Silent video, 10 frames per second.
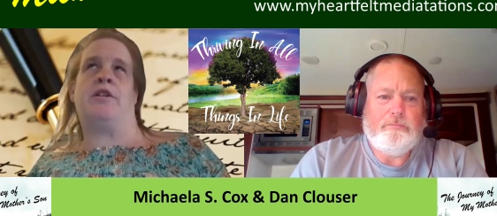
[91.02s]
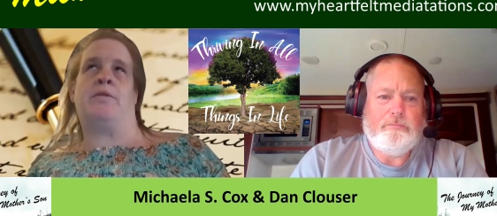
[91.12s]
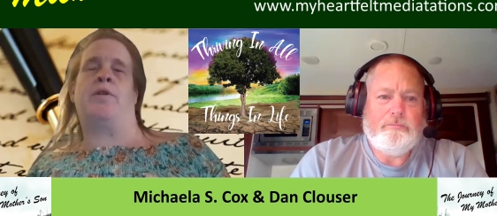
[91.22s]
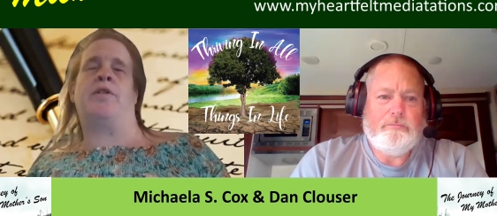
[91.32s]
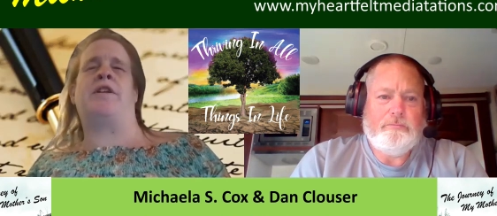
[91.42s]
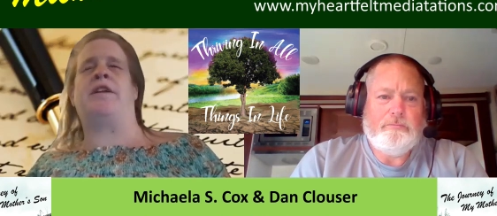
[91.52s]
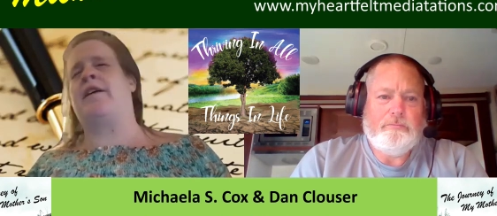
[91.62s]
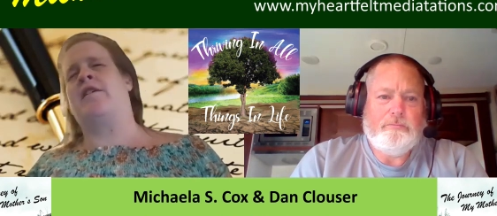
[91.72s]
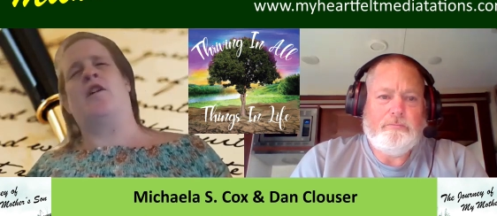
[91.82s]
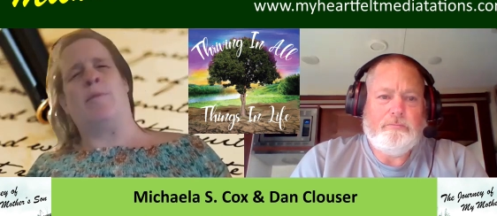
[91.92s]
Speaker 1: divorce, and
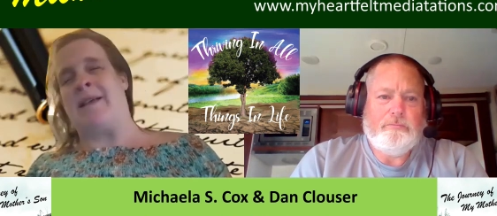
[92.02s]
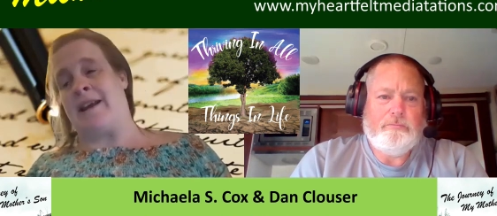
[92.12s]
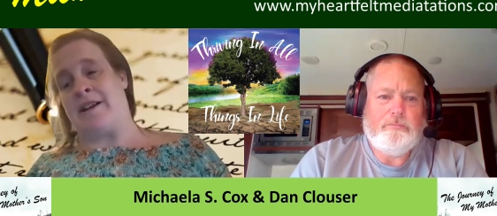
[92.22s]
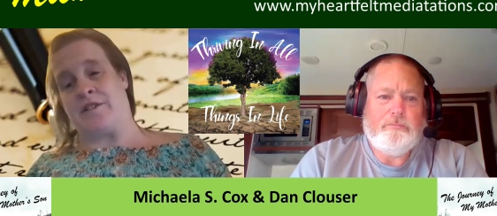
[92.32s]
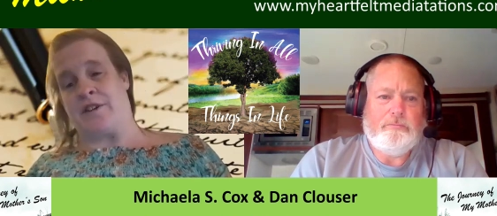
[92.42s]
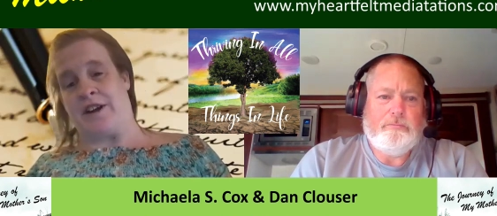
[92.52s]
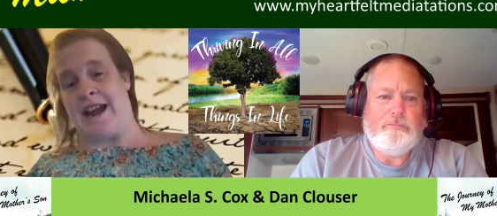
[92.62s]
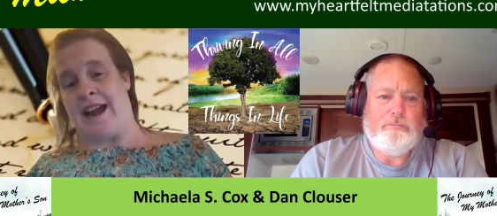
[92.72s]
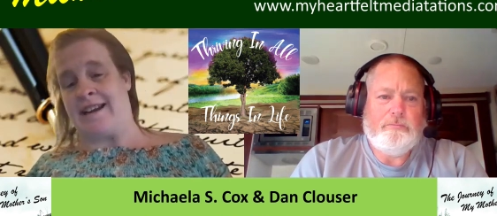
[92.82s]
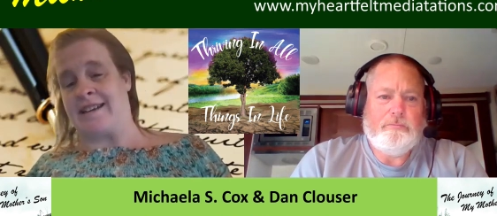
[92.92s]
death all by the age of
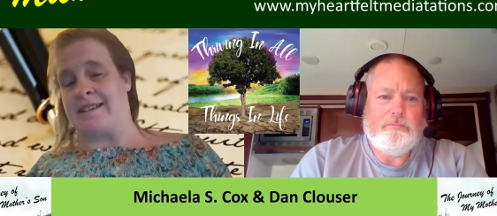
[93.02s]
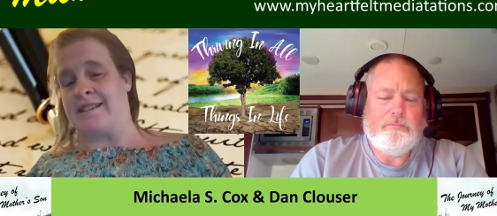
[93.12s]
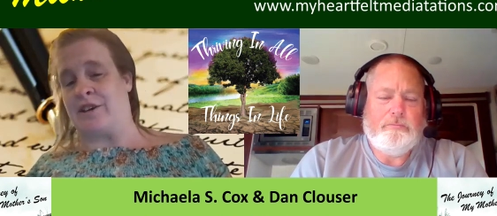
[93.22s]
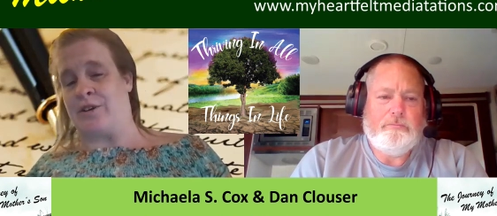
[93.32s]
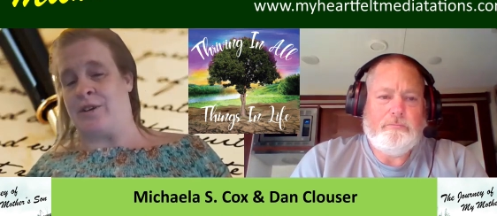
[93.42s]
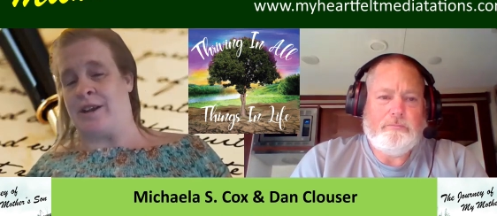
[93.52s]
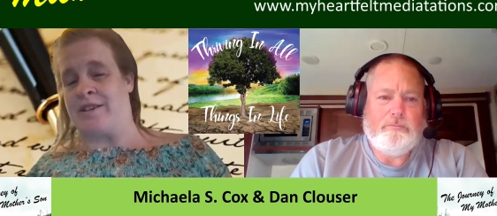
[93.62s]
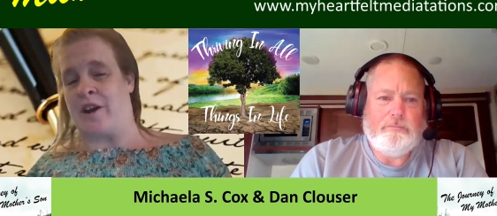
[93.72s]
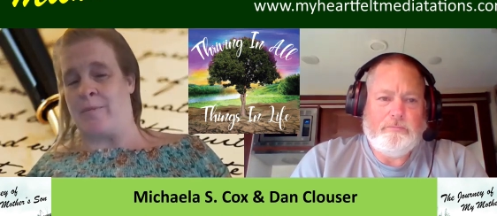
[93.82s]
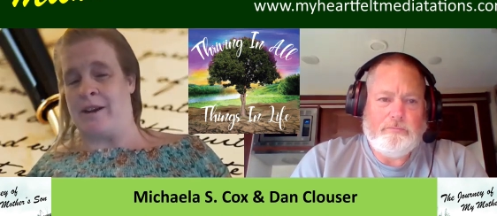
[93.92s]
38. So
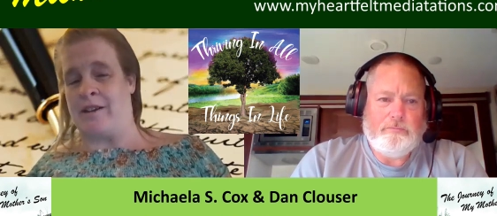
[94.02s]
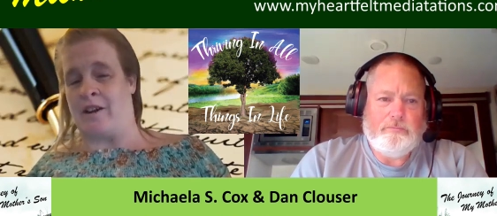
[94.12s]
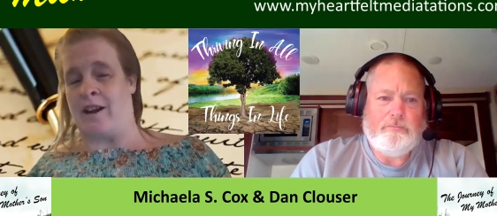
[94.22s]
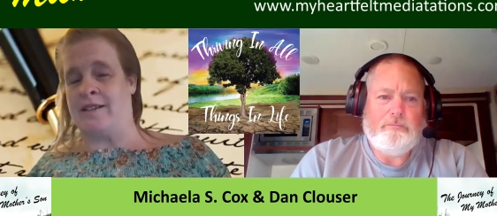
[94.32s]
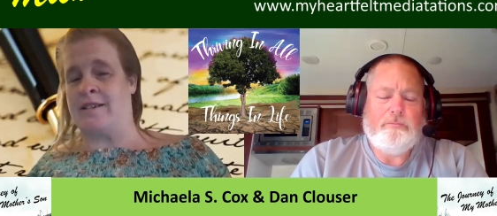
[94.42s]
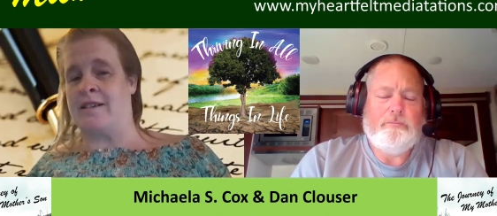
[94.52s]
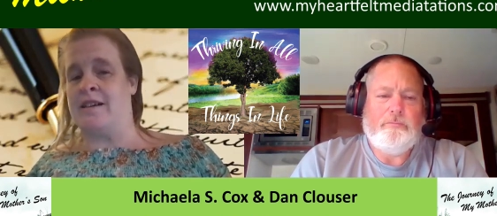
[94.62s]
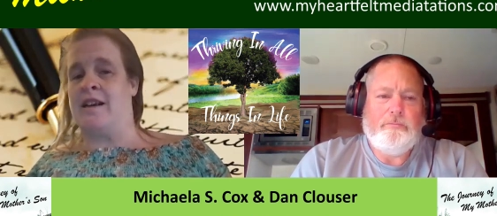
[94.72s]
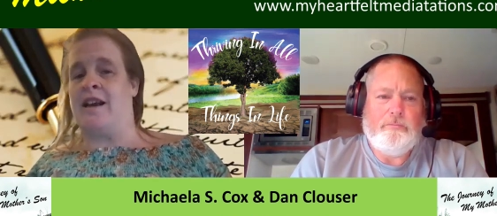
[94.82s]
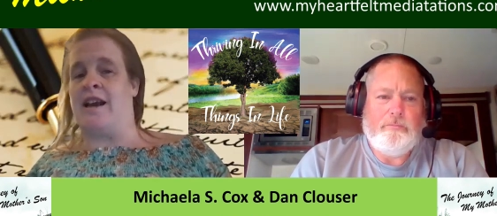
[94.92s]
it's taught me a lot.
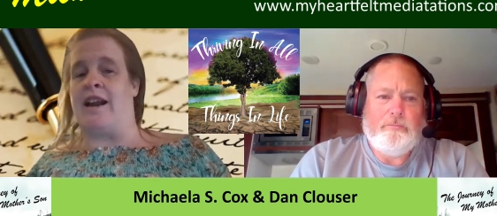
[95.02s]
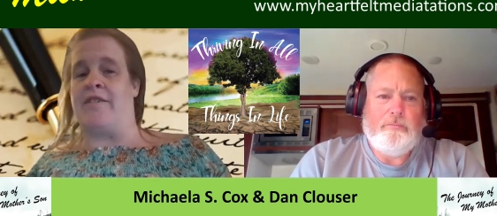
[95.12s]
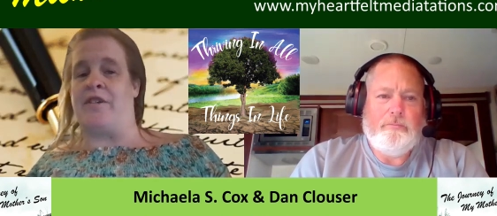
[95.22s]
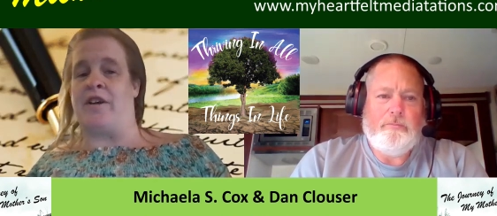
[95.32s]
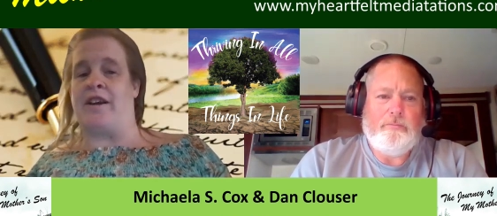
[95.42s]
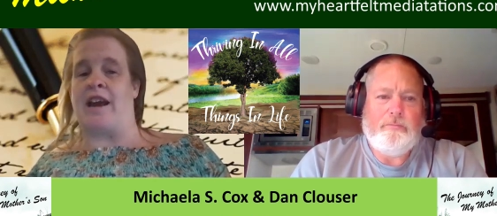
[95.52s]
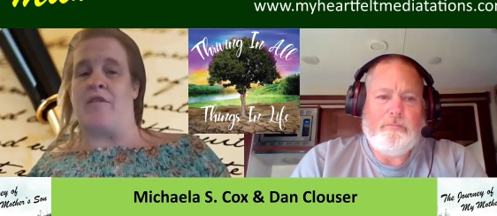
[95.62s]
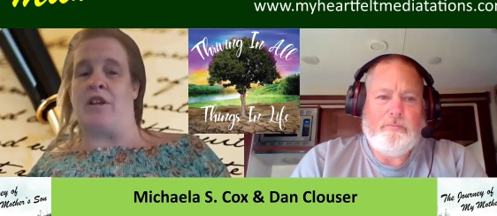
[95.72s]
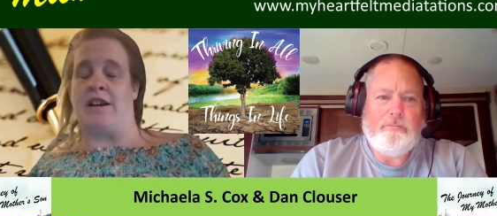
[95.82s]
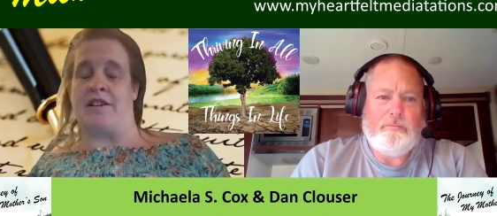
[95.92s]
And I feel like I
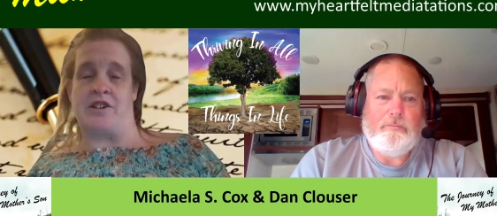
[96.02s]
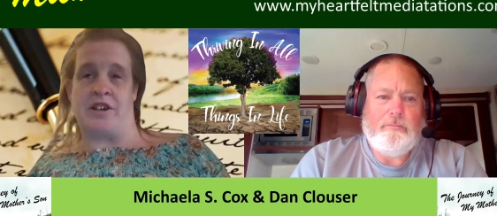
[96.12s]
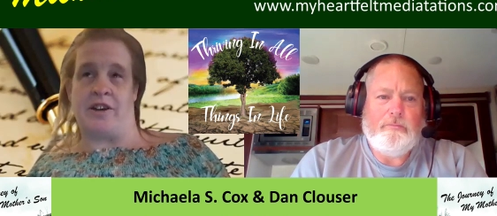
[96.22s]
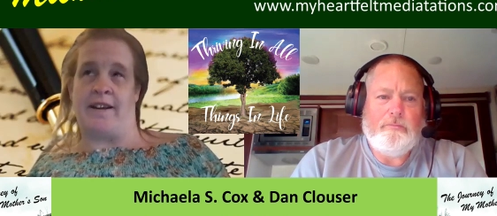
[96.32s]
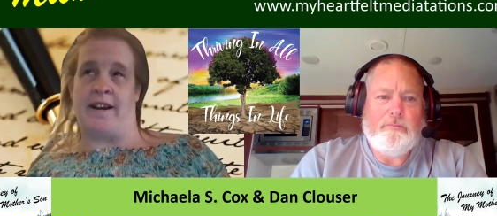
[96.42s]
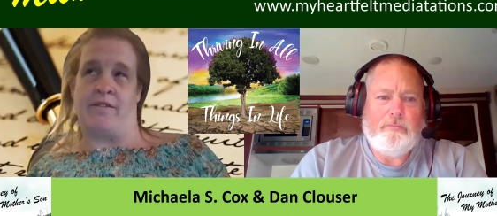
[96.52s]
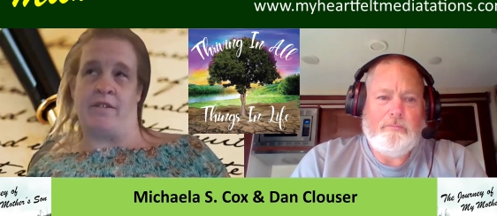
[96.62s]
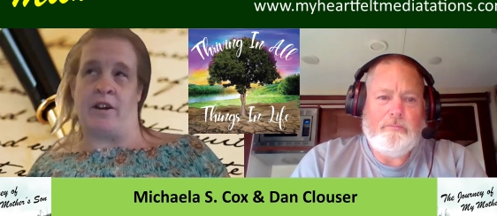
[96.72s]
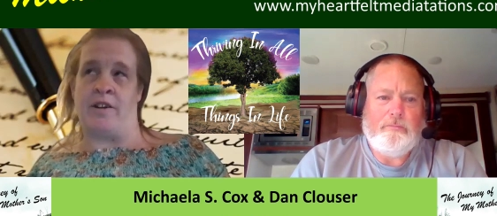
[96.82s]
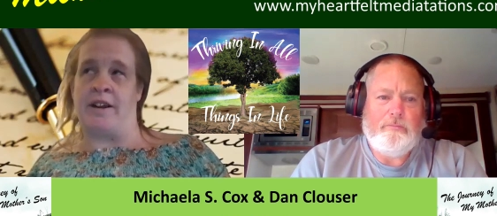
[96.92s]
have a lot to share that I've
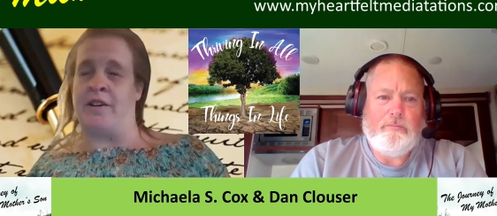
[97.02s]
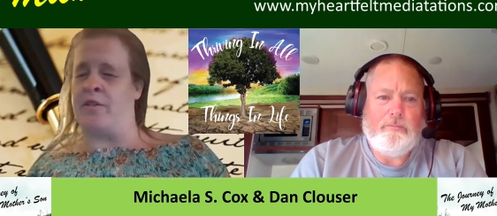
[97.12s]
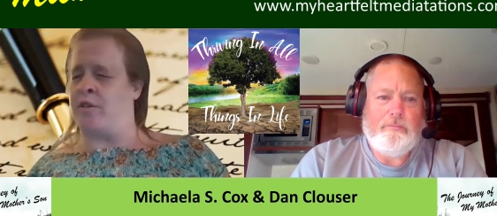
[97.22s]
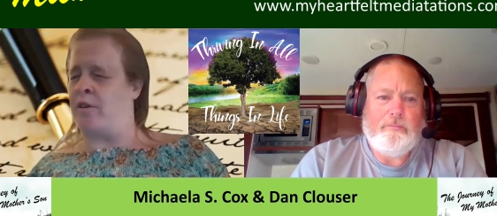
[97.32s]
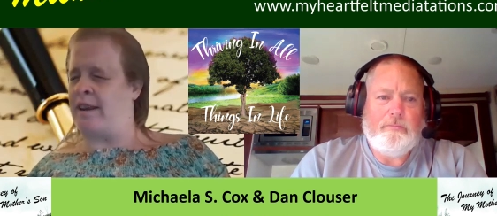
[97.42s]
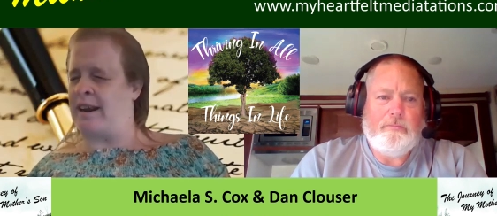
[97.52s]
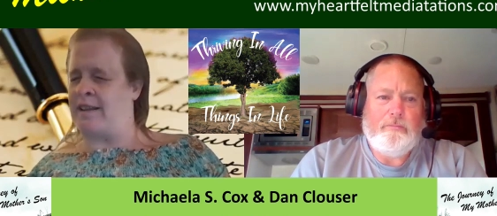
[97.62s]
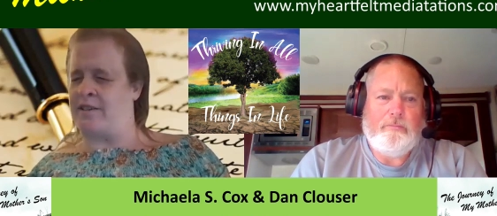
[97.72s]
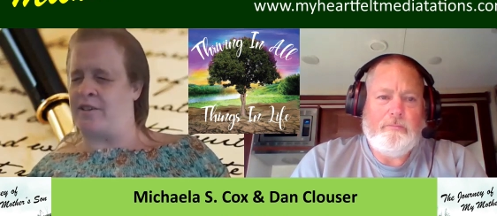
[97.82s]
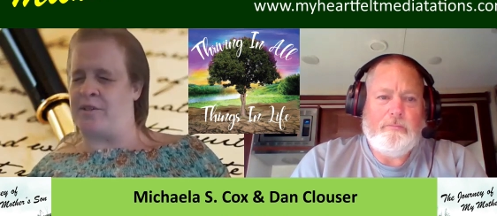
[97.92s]
learned. I don't know all the
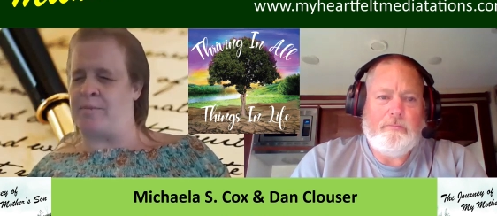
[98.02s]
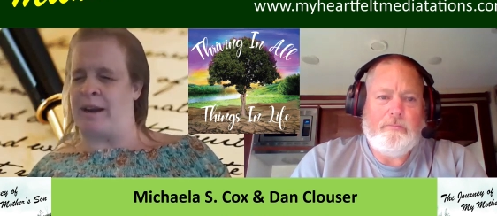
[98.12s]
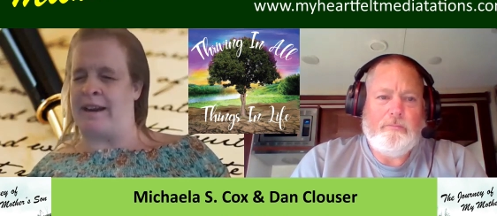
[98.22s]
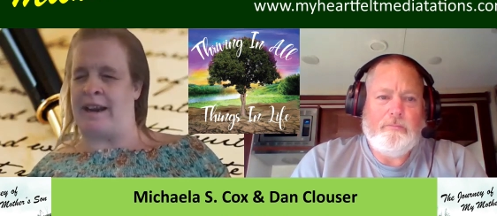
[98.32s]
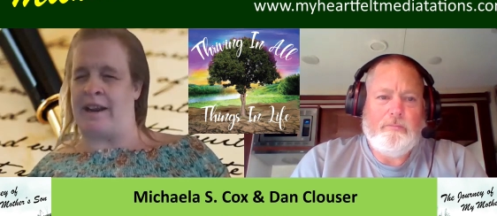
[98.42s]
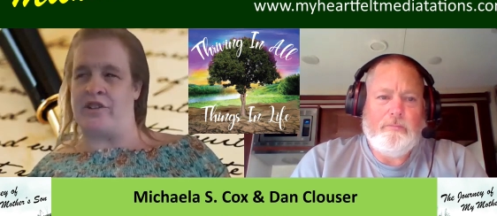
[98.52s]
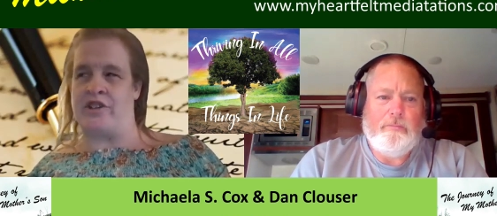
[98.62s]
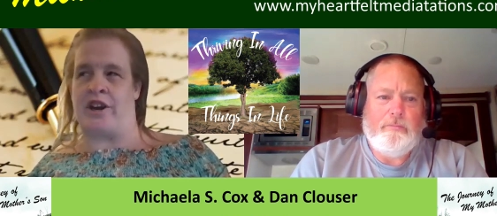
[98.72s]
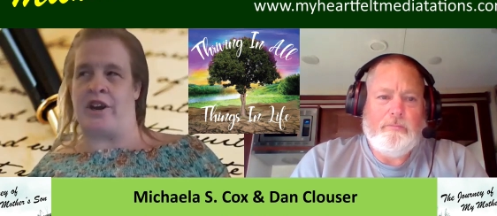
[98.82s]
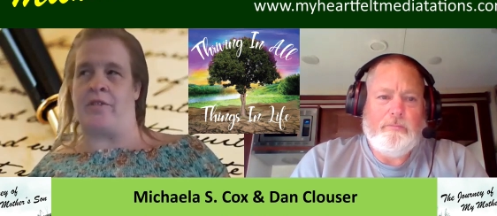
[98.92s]
answers, but I can
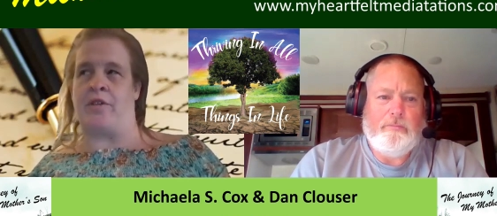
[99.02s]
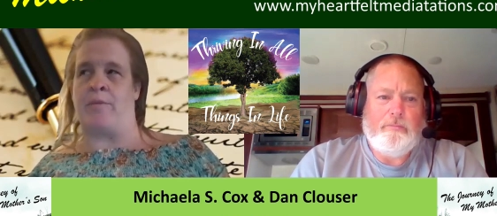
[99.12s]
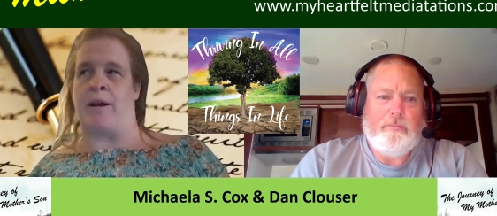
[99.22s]
share through